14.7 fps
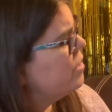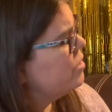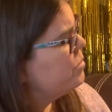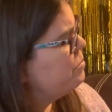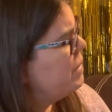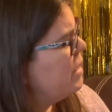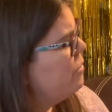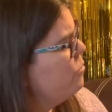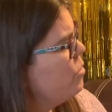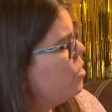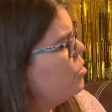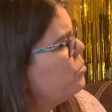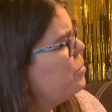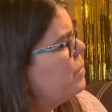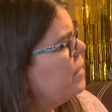big
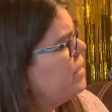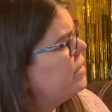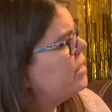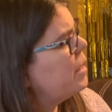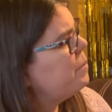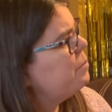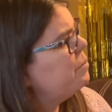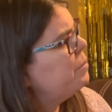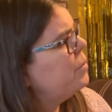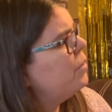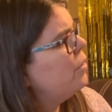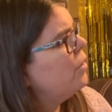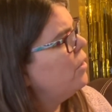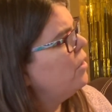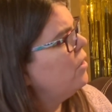rope and they
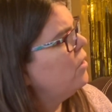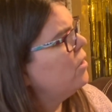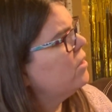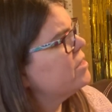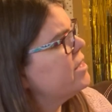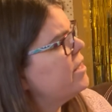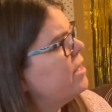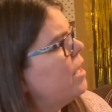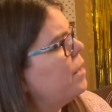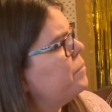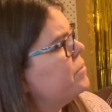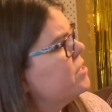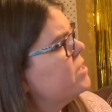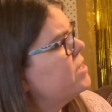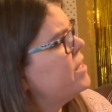pulled it up
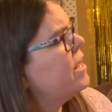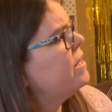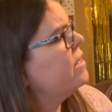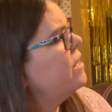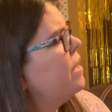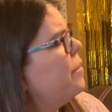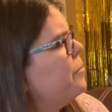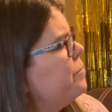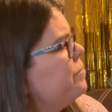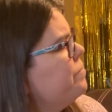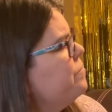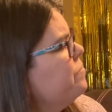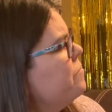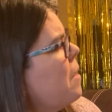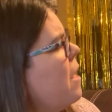to stand it up.
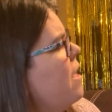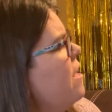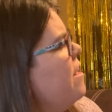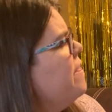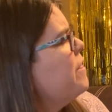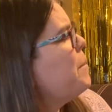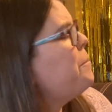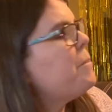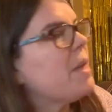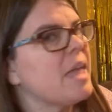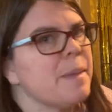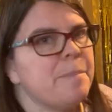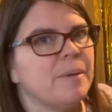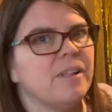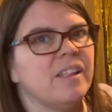The
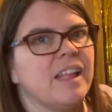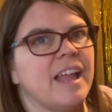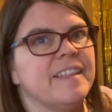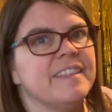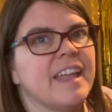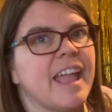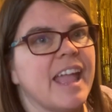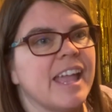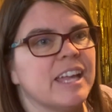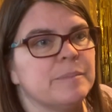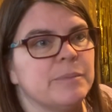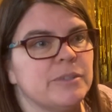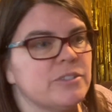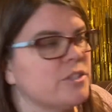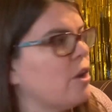people and the
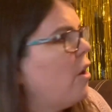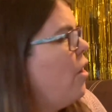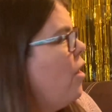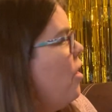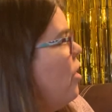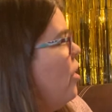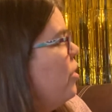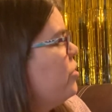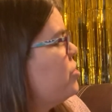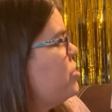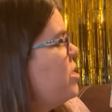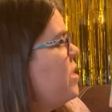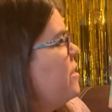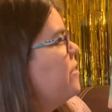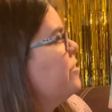animals all
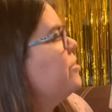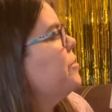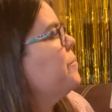cheered.